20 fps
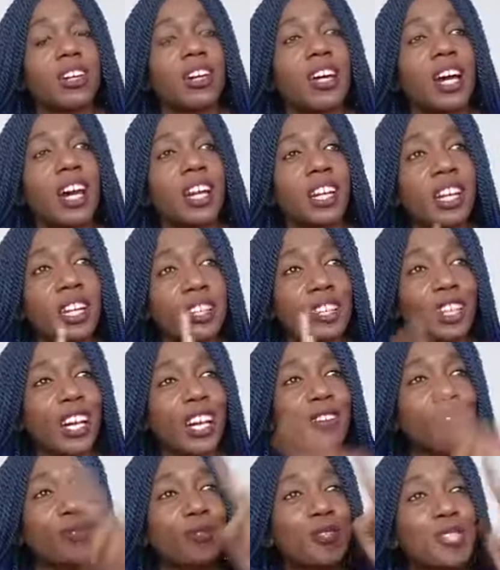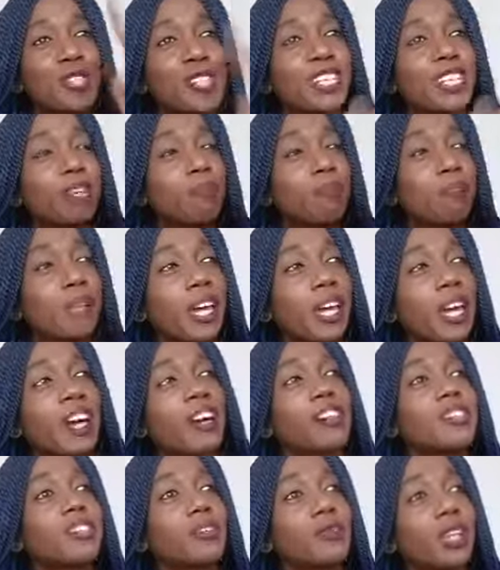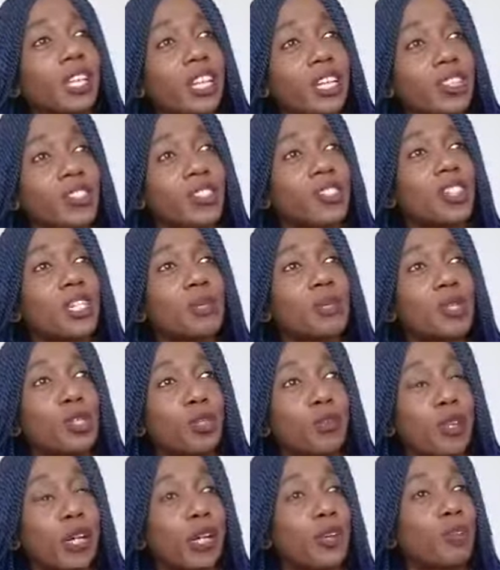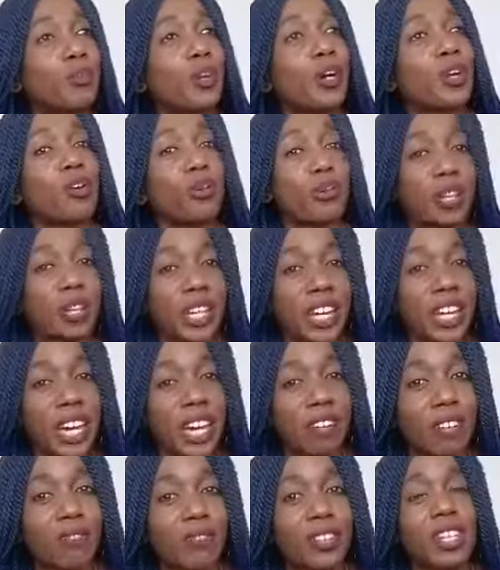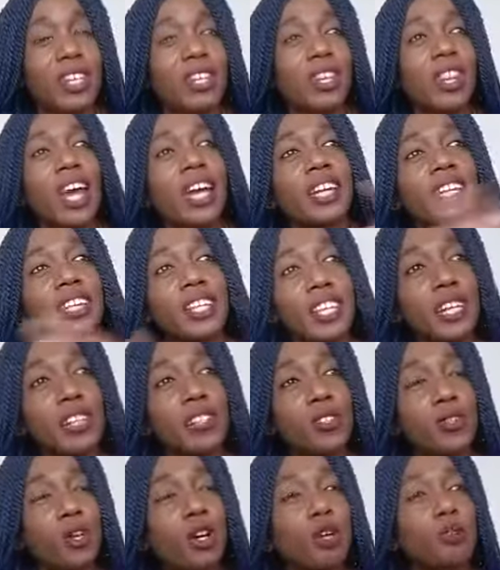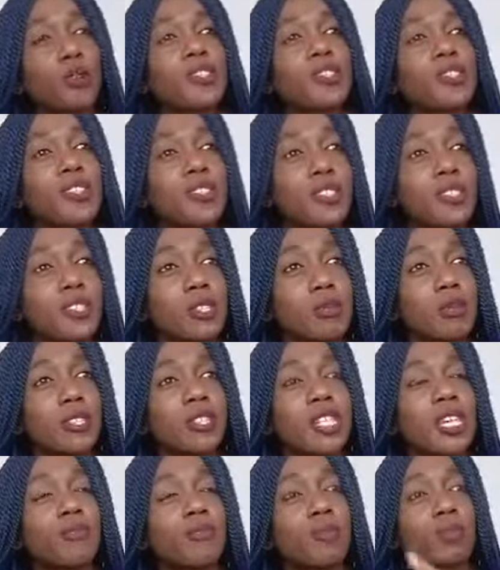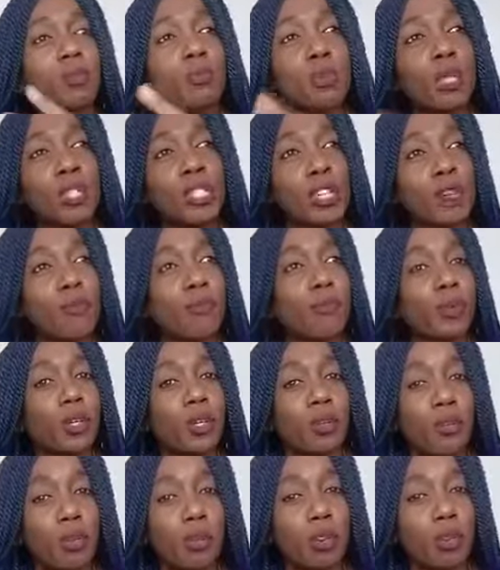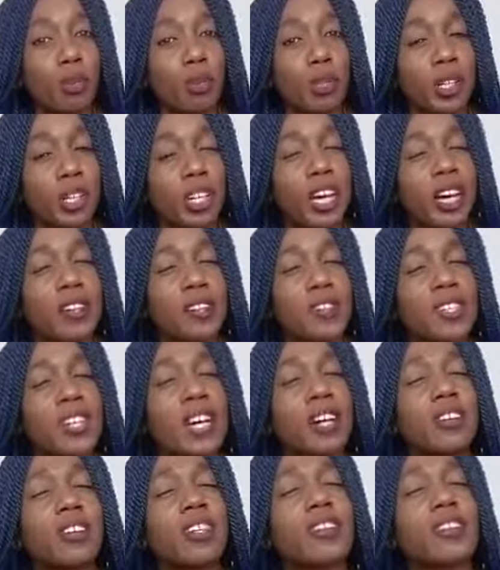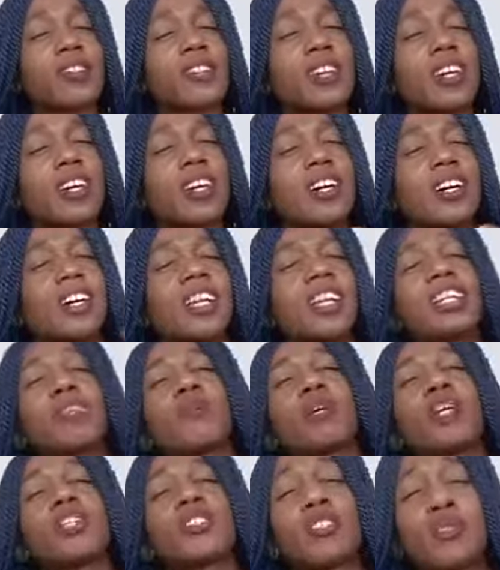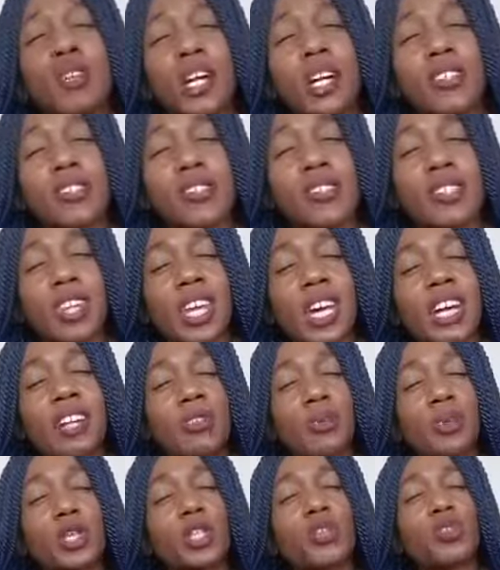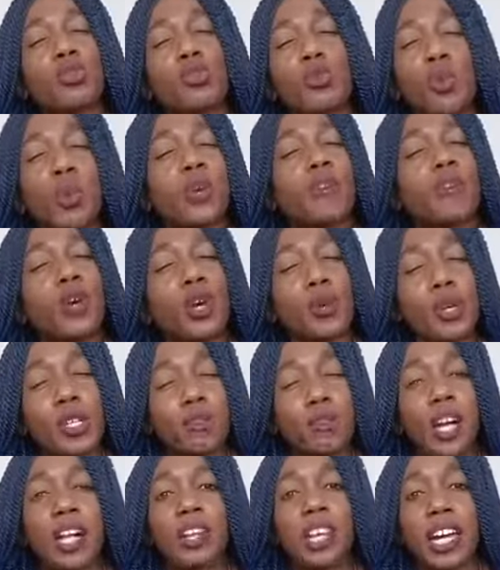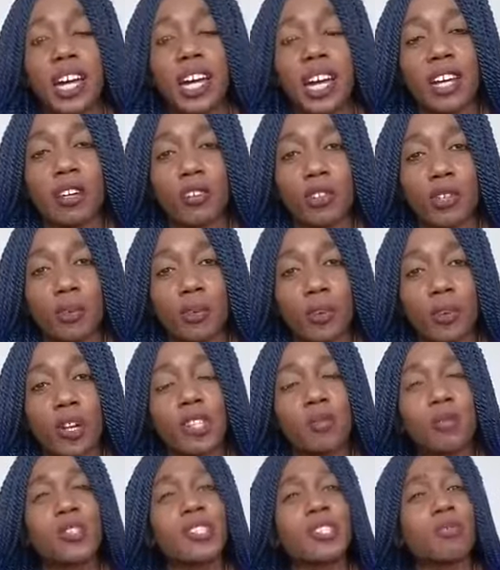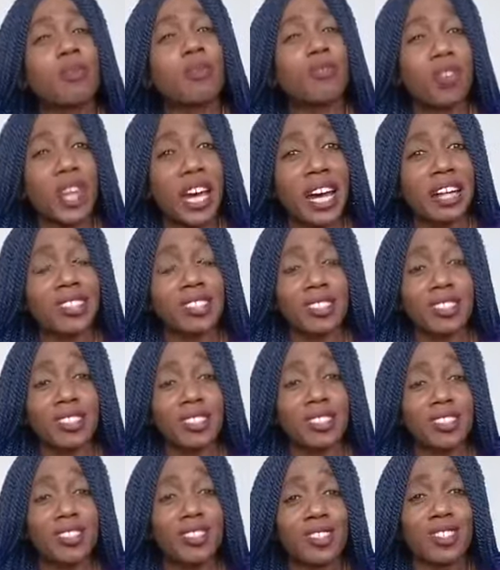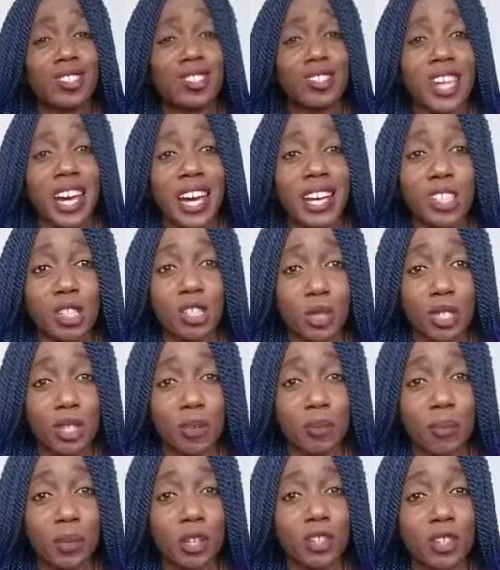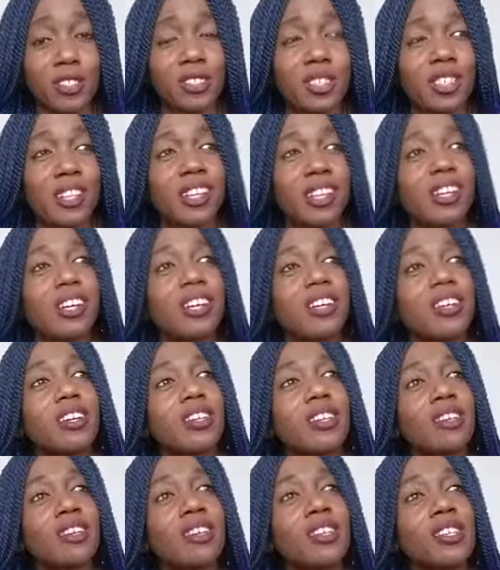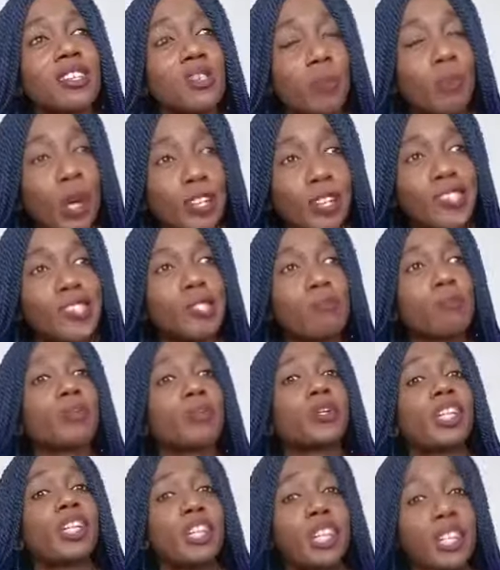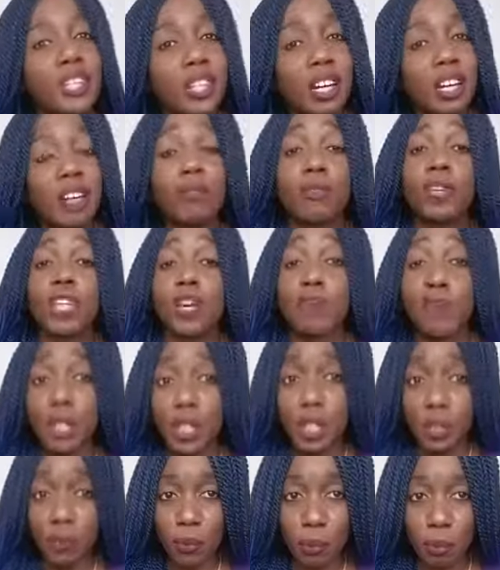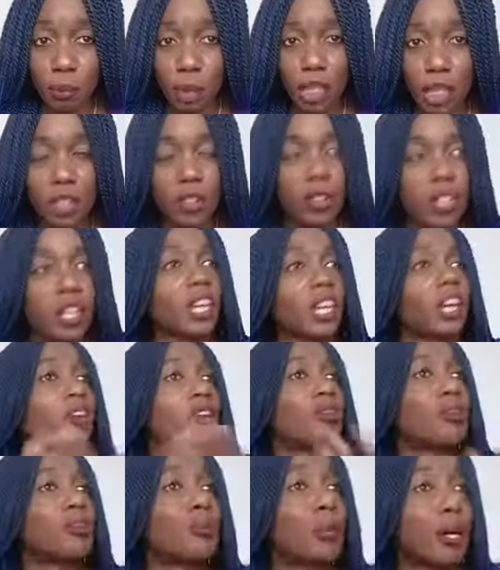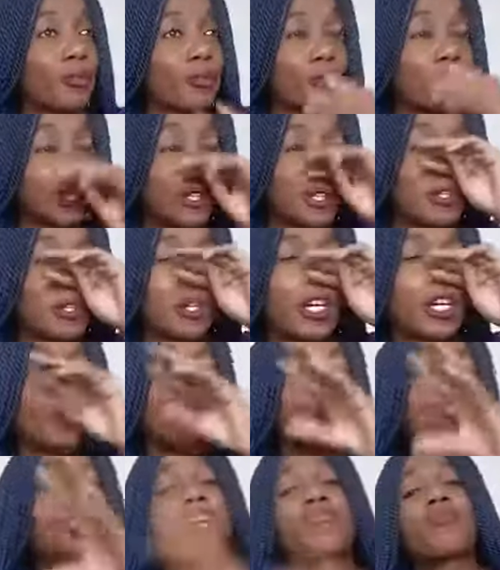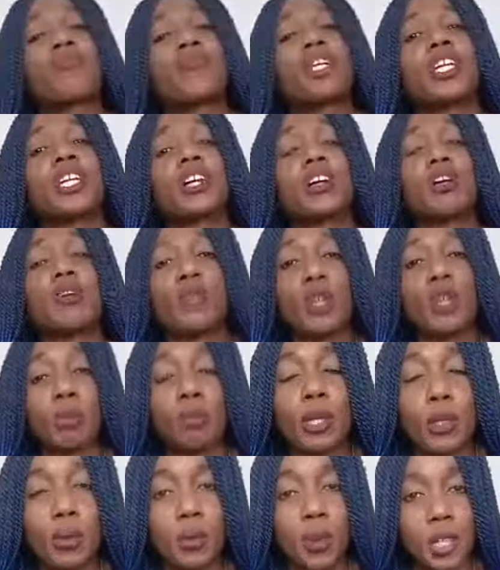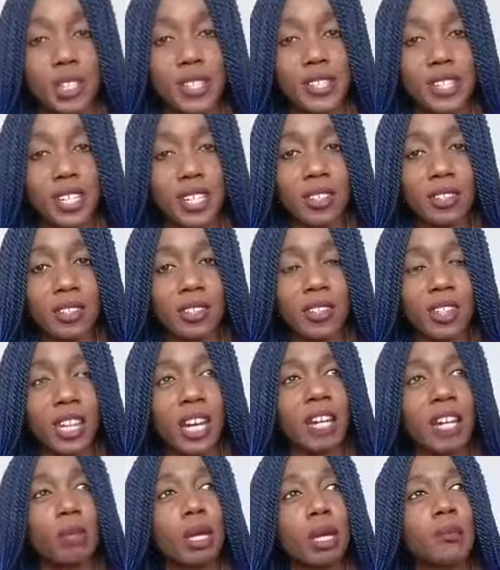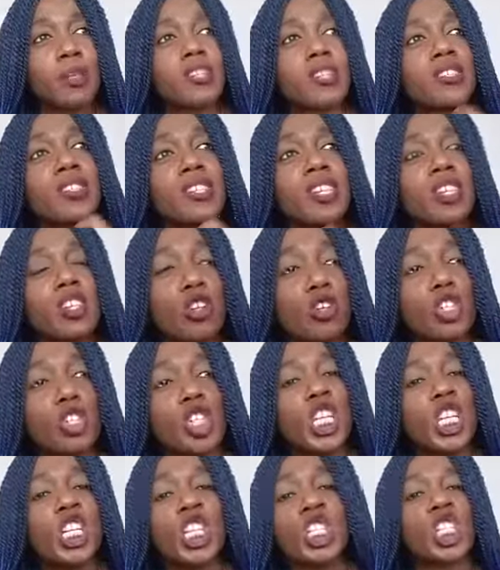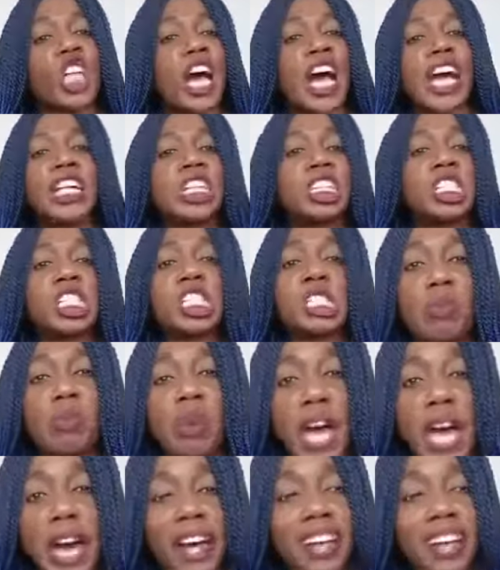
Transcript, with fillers: And I, I've seen it play out in relationships over and over and over again that need to almost distance myself to be different from everybody else. Now, there's an element of us that we do, we've always felt that kind of difference, but some of that desire to be different is possibly, and definitely for me, okay, I don't know about for you, was that feeling of not being wanted that maybe is in your inner child somewhere,